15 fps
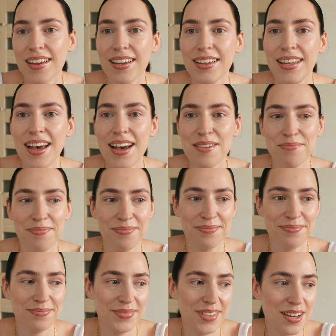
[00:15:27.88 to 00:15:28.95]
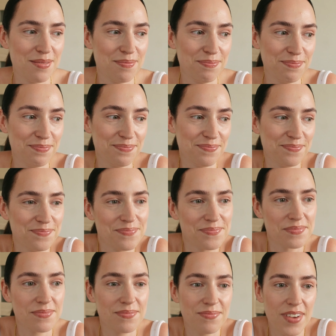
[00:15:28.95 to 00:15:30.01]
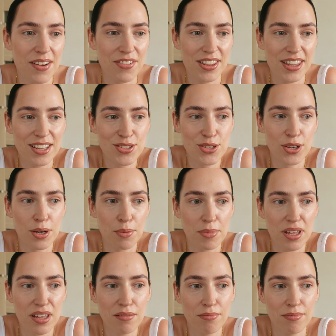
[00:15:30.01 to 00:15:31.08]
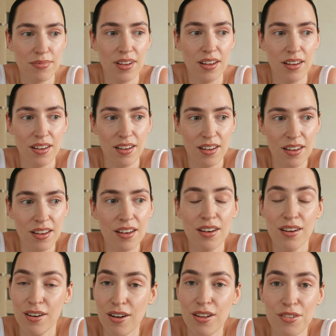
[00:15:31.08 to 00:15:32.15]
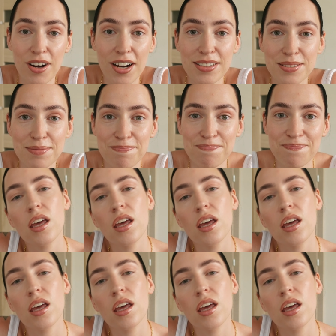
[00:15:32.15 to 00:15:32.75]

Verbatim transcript: yeah yeah everything's gonna be all right.